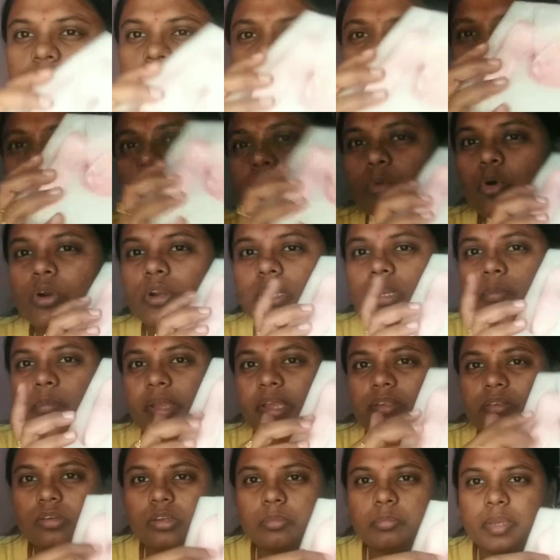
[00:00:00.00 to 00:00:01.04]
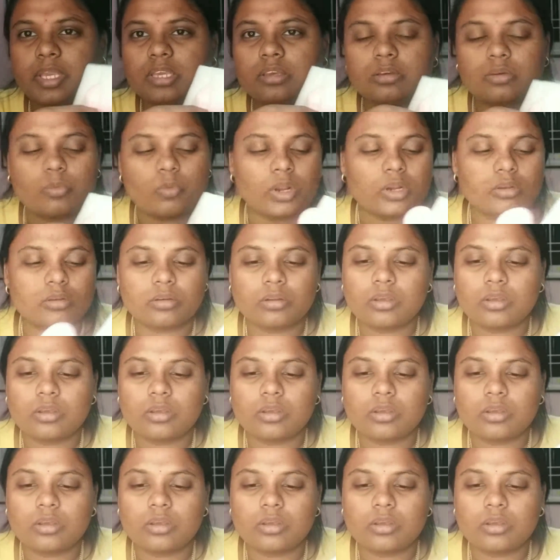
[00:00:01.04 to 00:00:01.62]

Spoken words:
So I bought in a pastel pink one.